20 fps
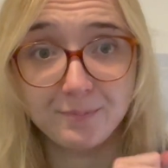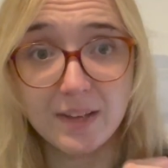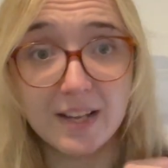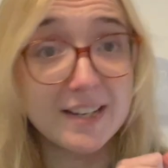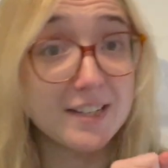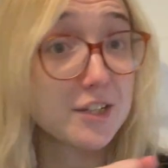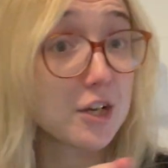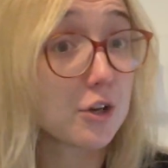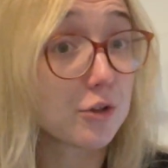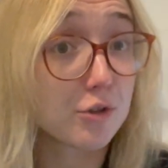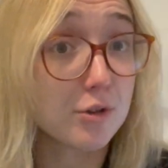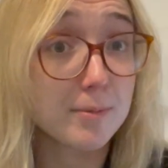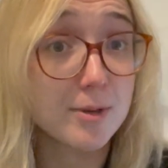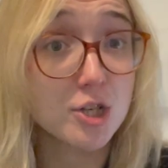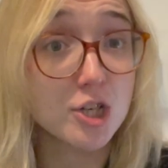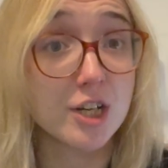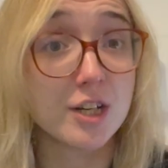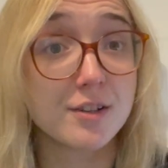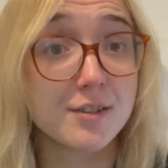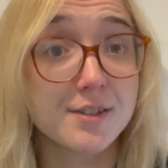I need to go through my
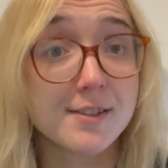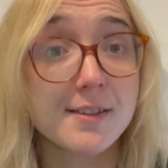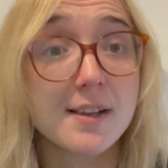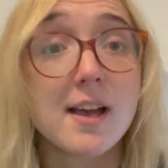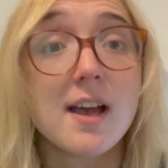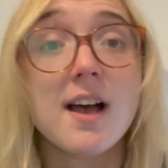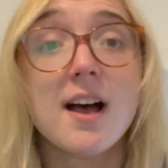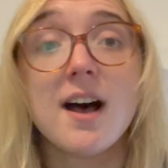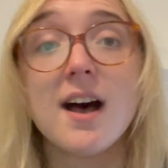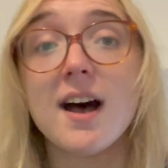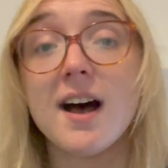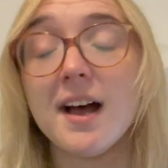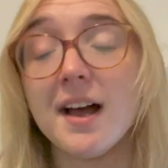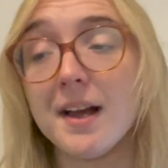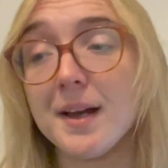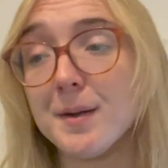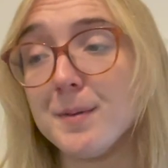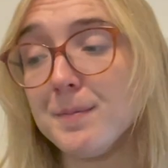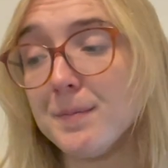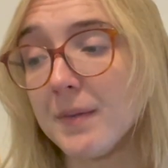shoes.
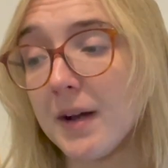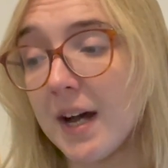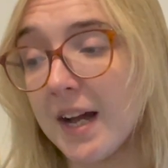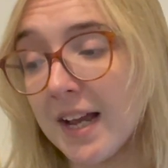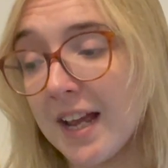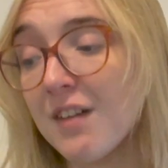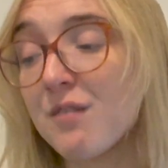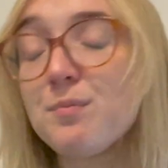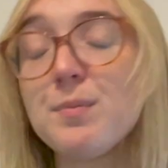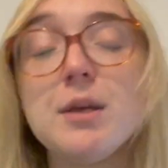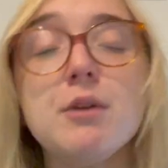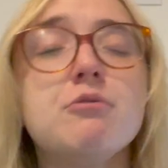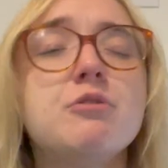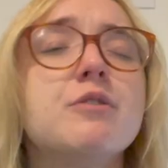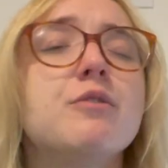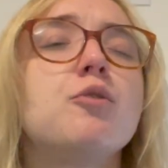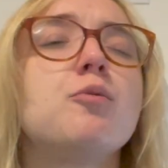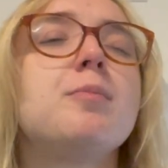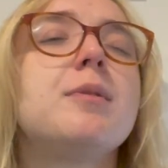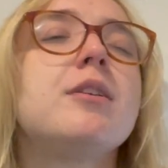Um, I have
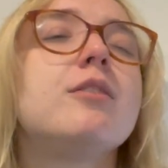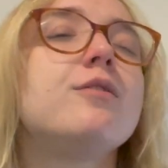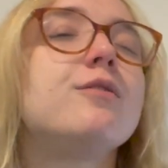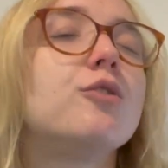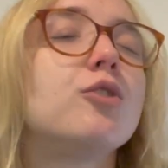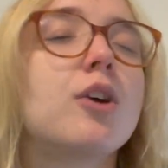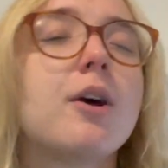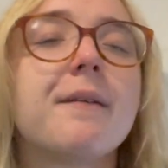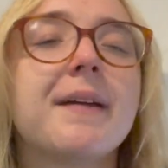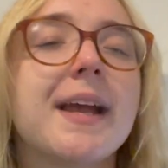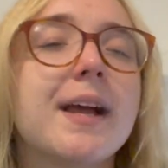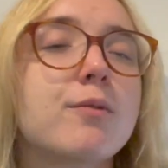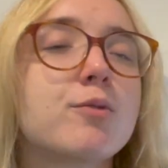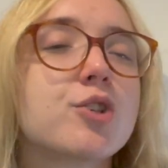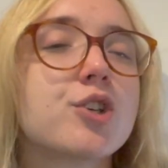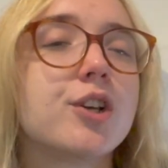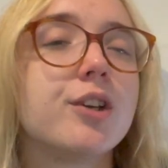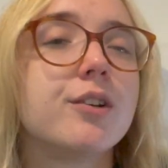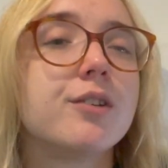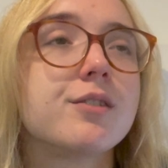beautiful, beautiful going out
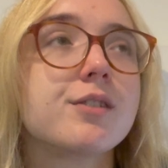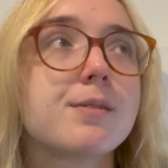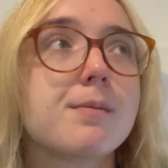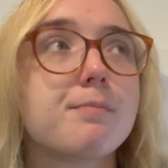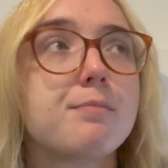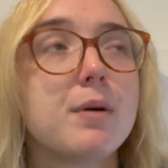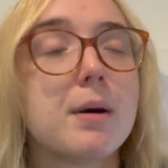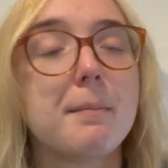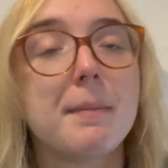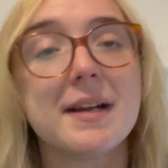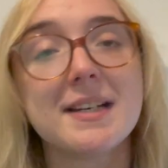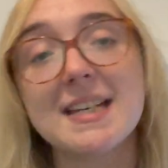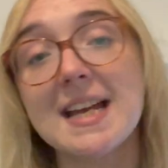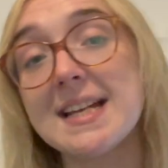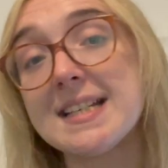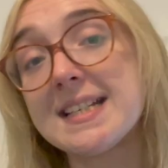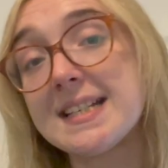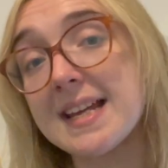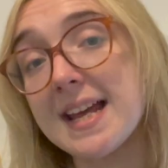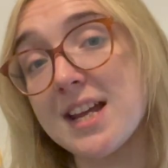shoes, but my
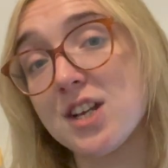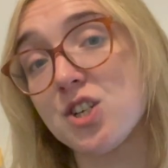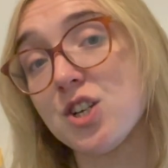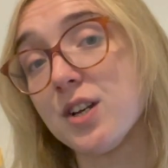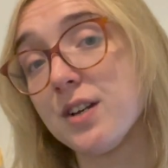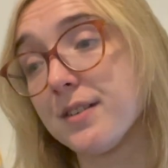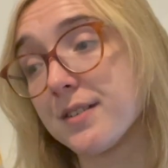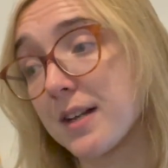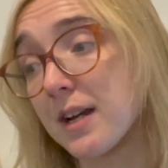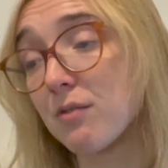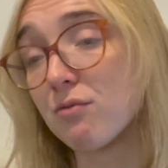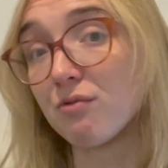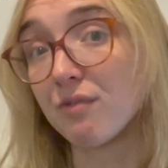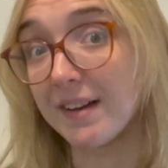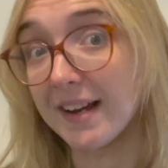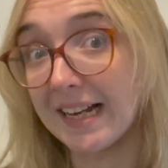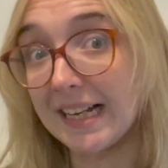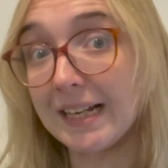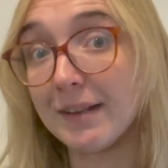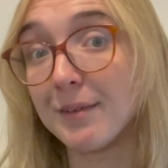day-to-day -day shoes, I
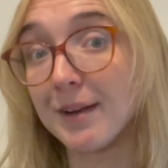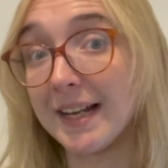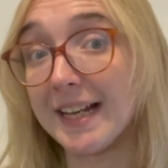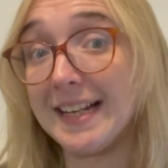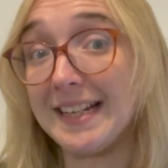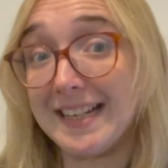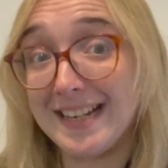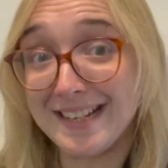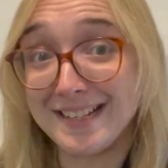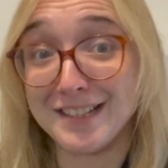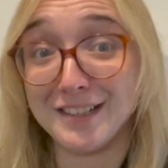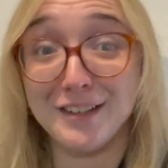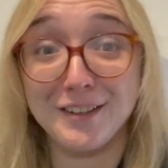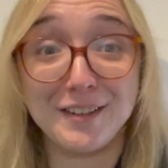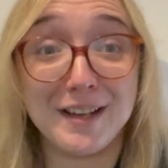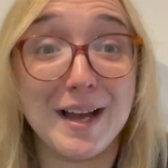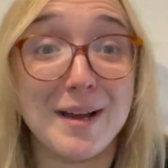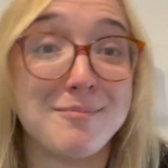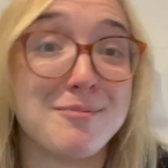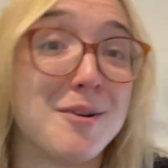really, really need to
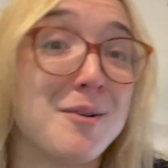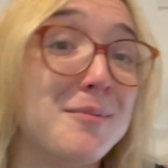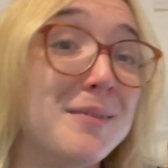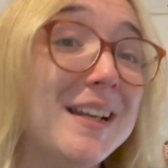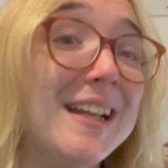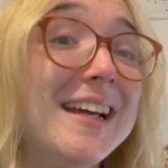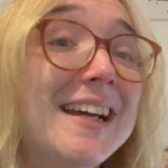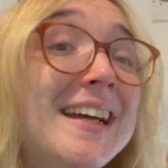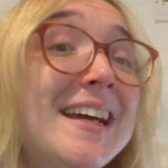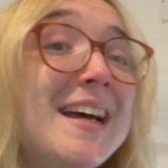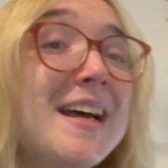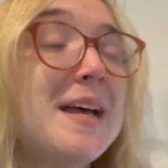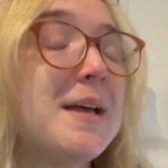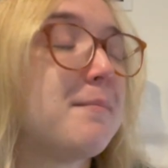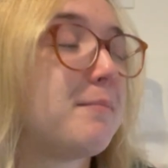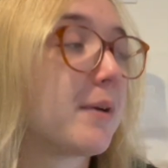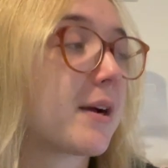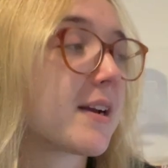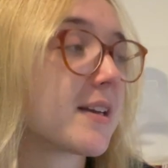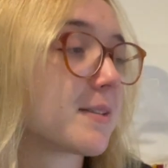look at properly
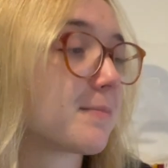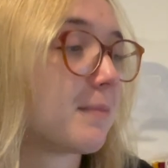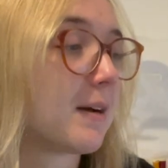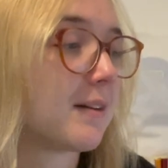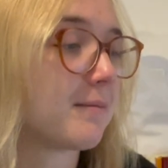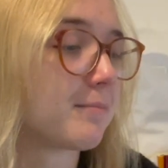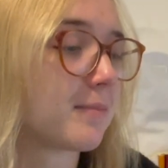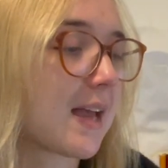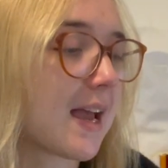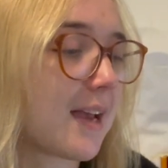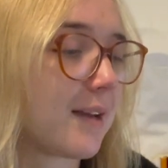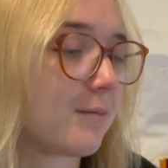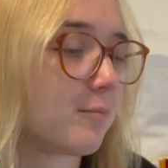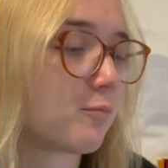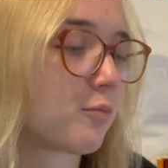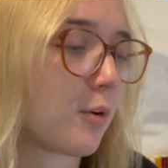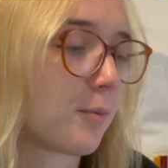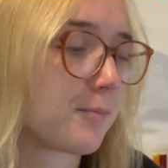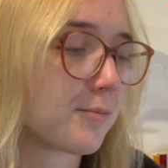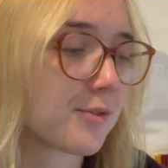because I'm getting
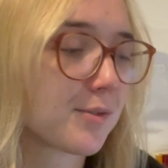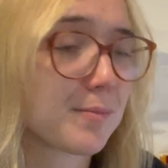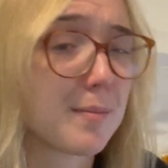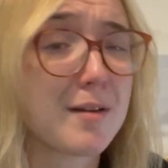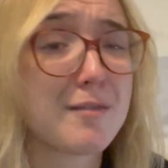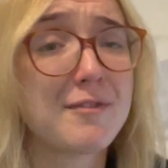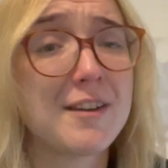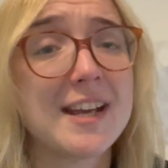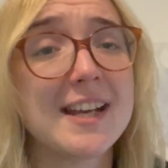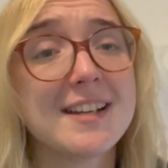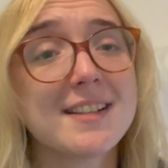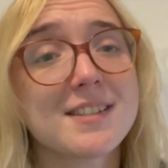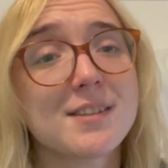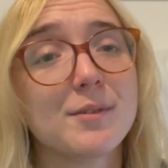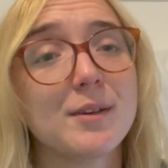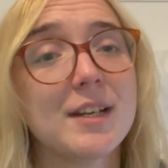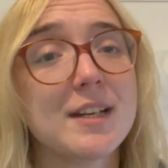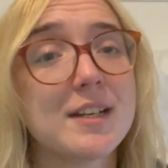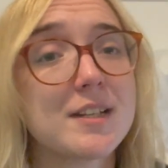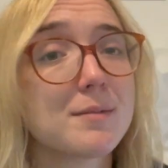problems with my feet.
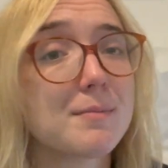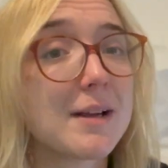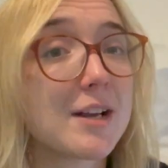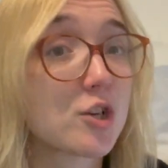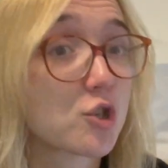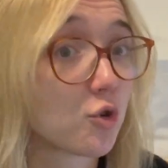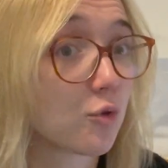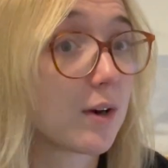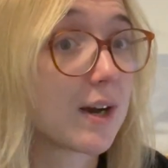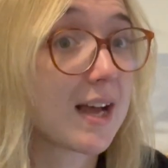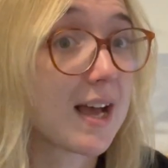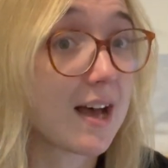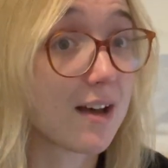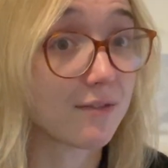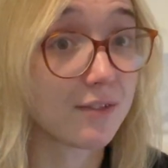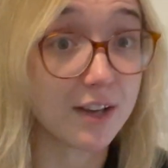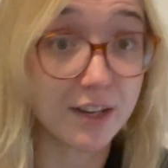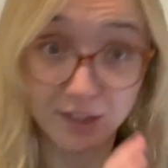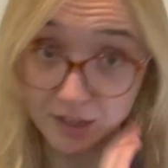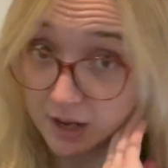So I need to make sure I
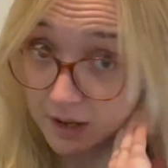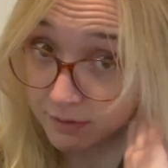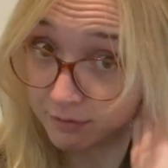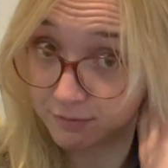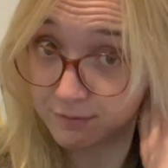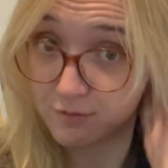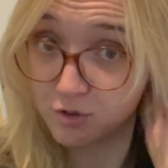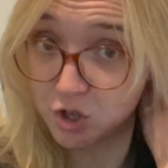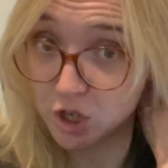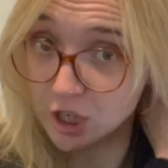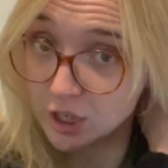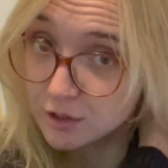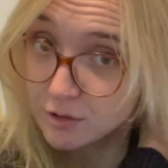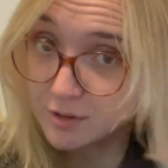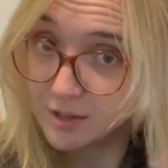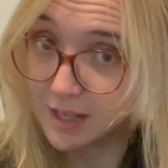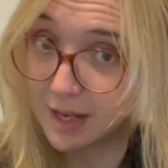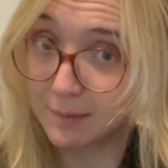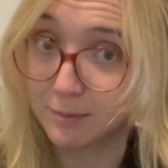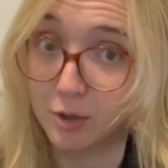have enough
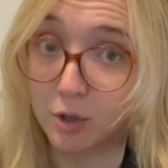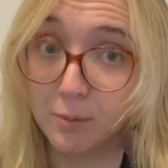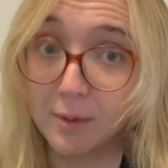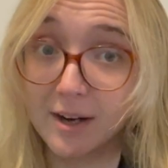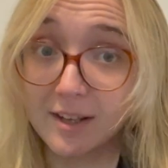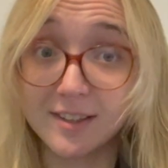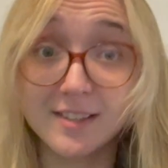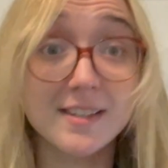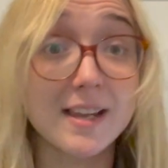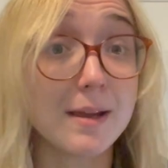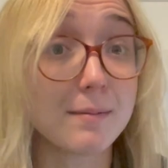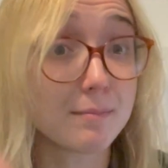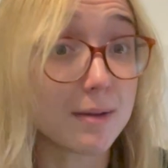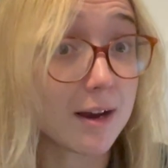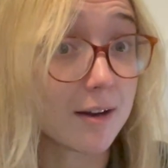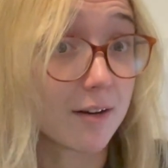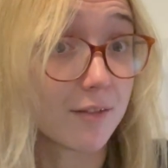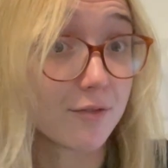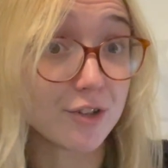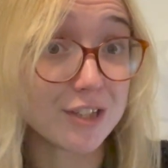shoes that I'm not wearing the same
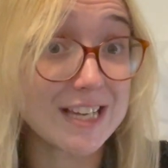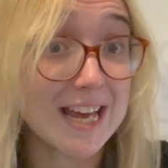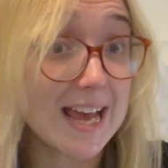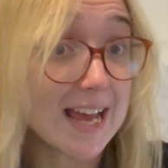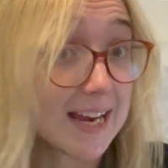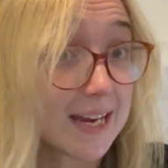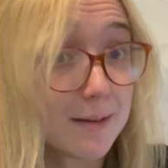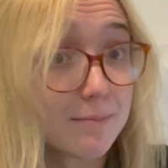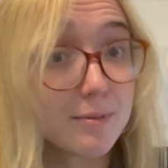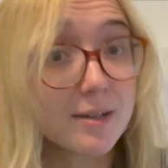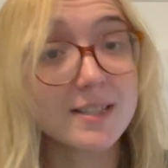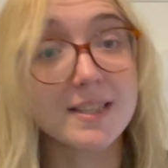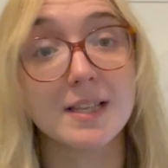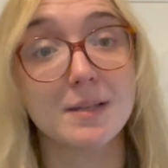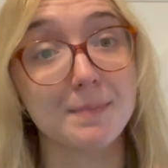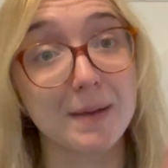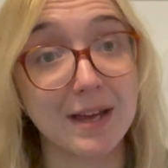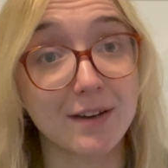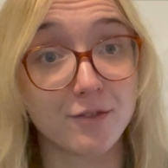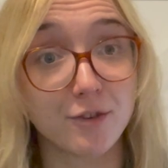pair every day because that's
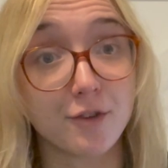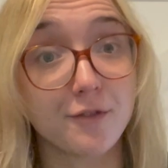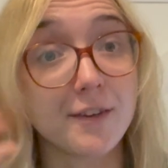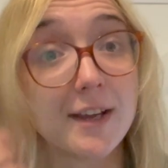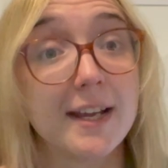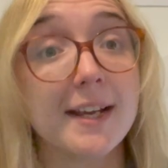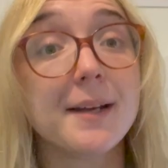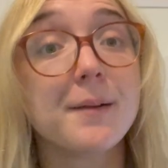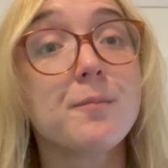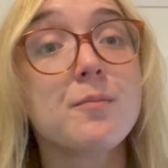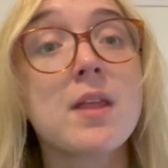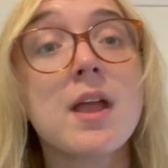bad for your feet.